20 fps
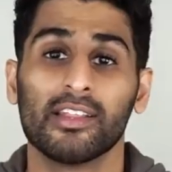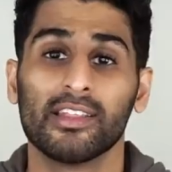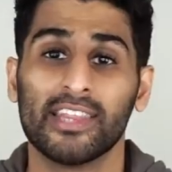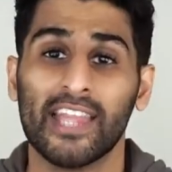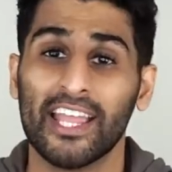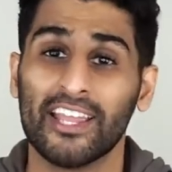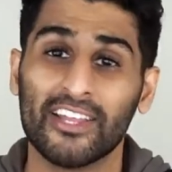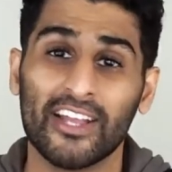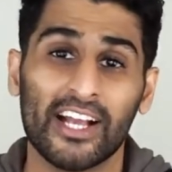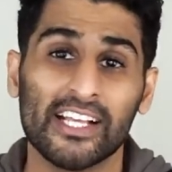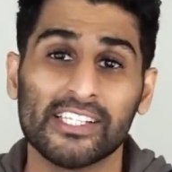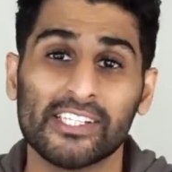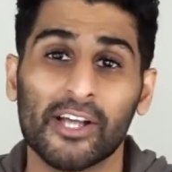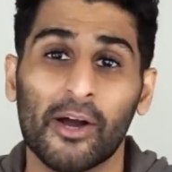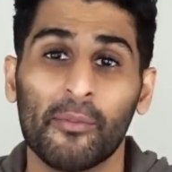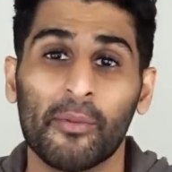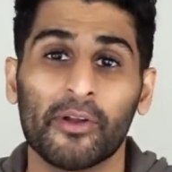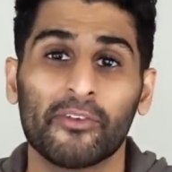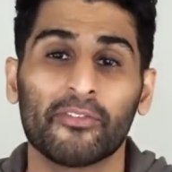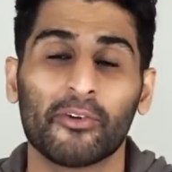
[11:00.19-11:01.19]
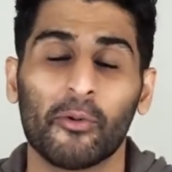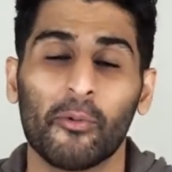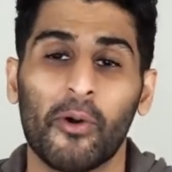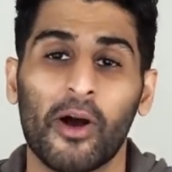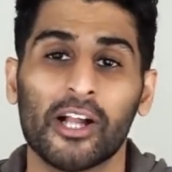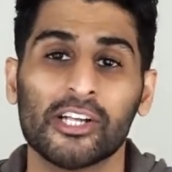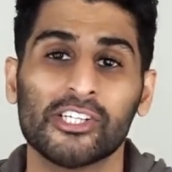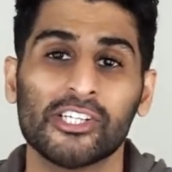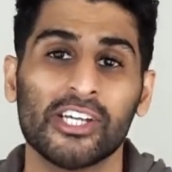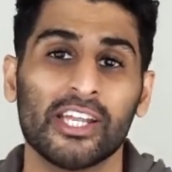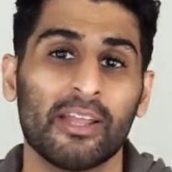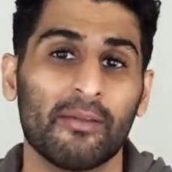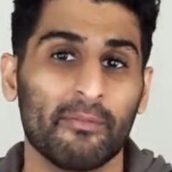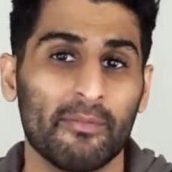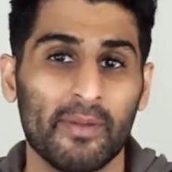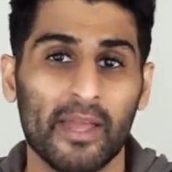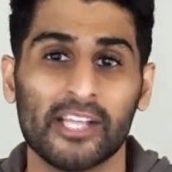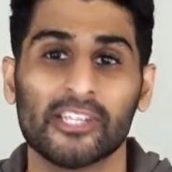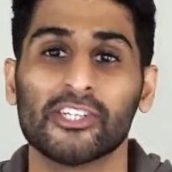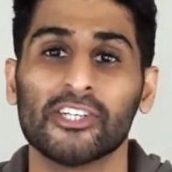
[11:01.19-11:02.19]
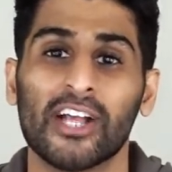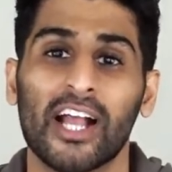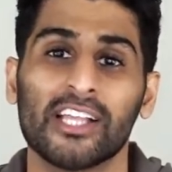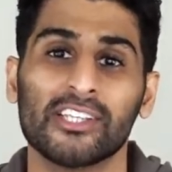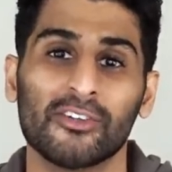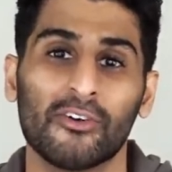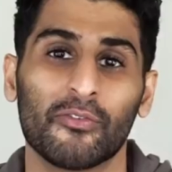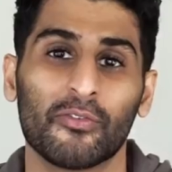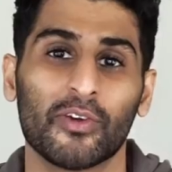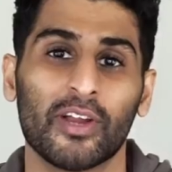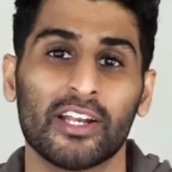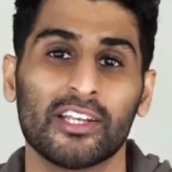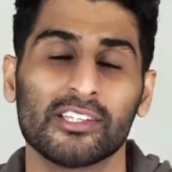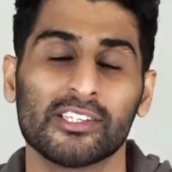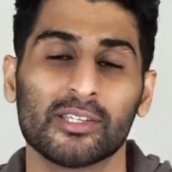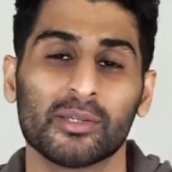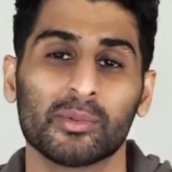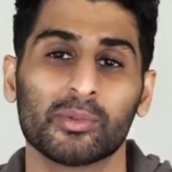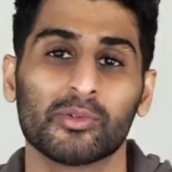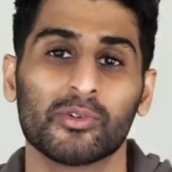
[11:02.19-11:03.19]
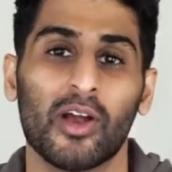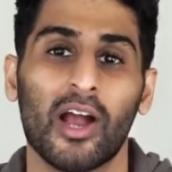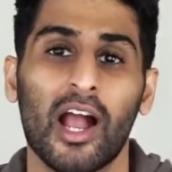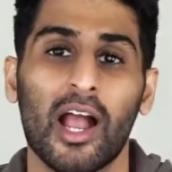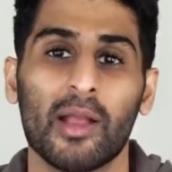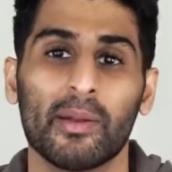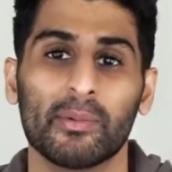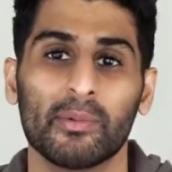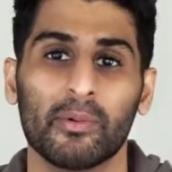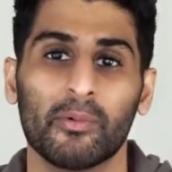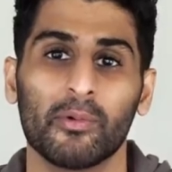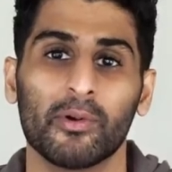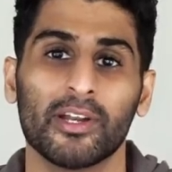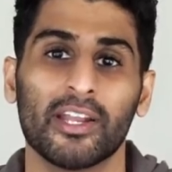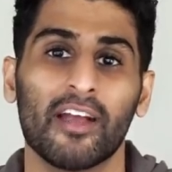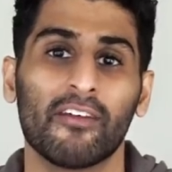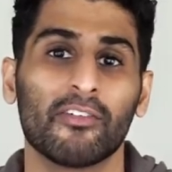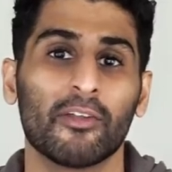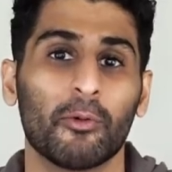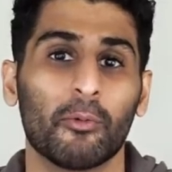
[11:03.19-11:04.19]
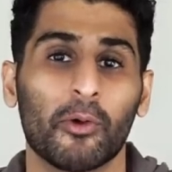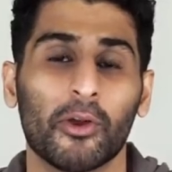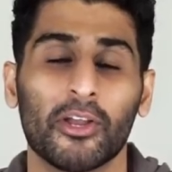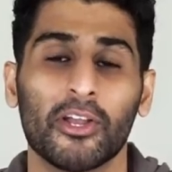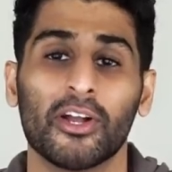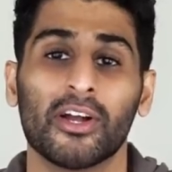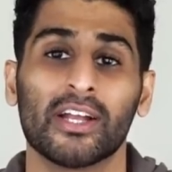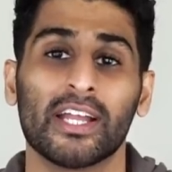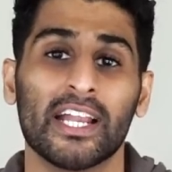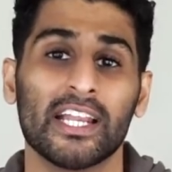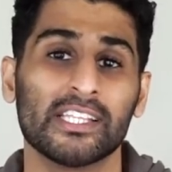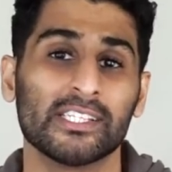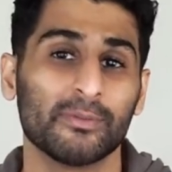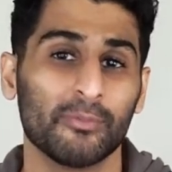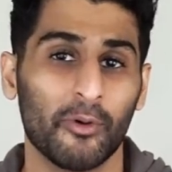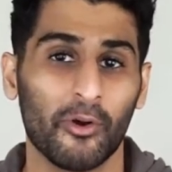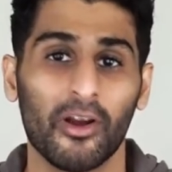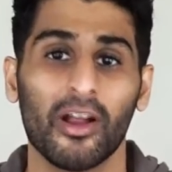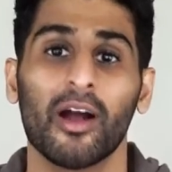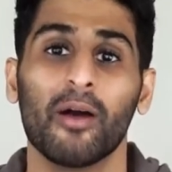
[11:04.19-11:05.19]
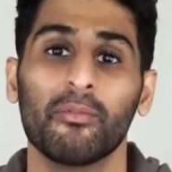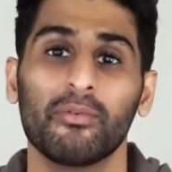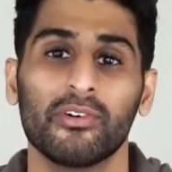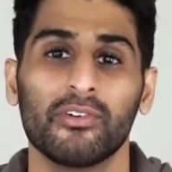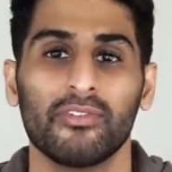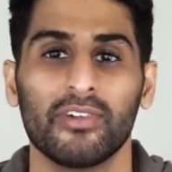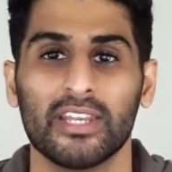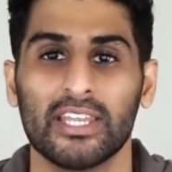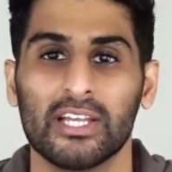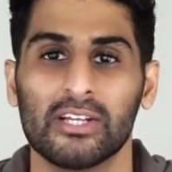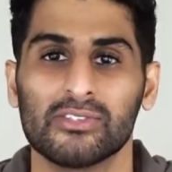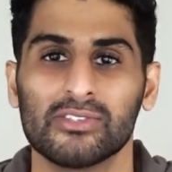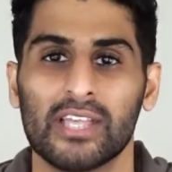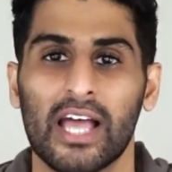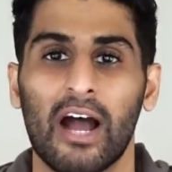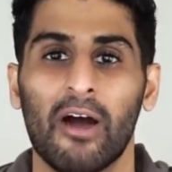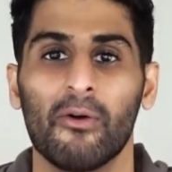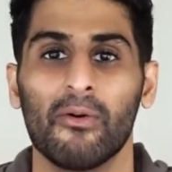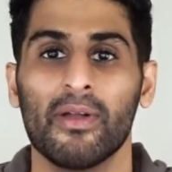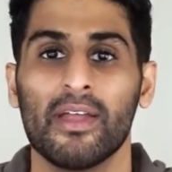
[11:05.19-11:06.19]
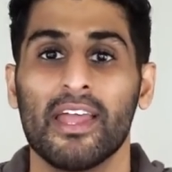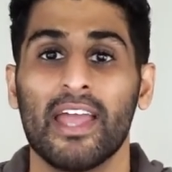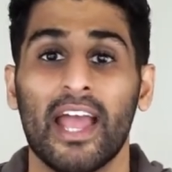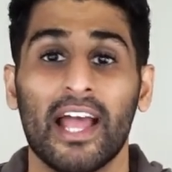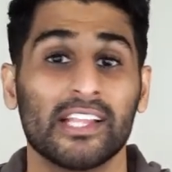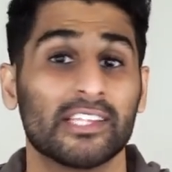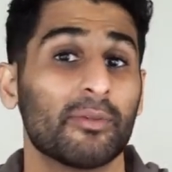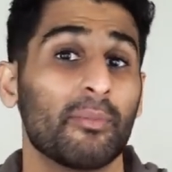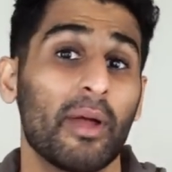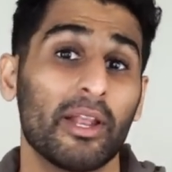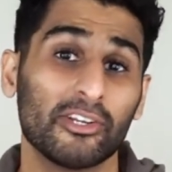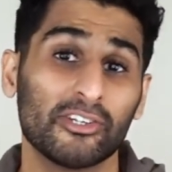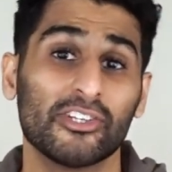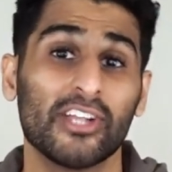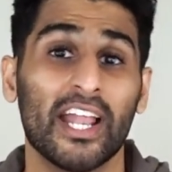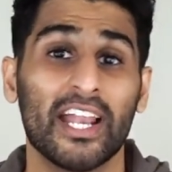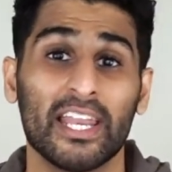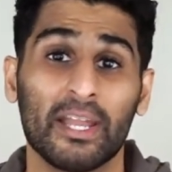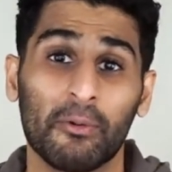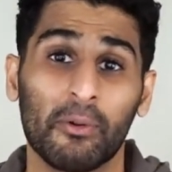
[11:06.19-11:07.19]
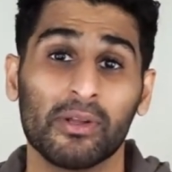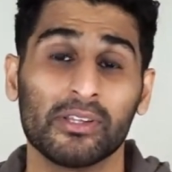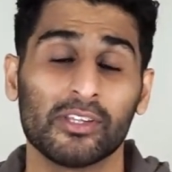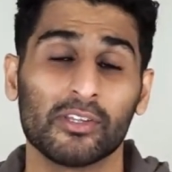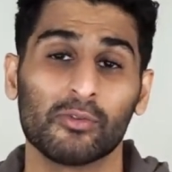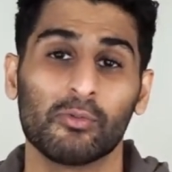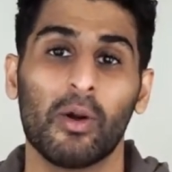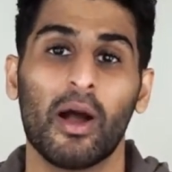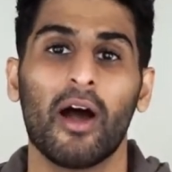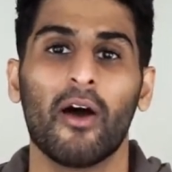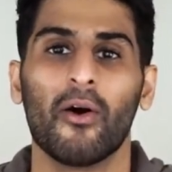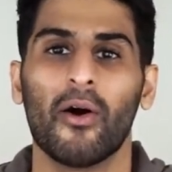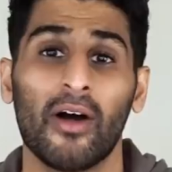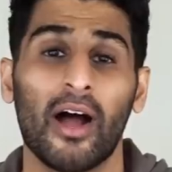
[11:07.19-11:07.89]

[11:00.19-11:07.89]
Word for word: Thank you guys so much for watching. Make sure you guys don't forget to subscribe. We're definitely working on getting some more helpful videos out and some entertaining ones as well.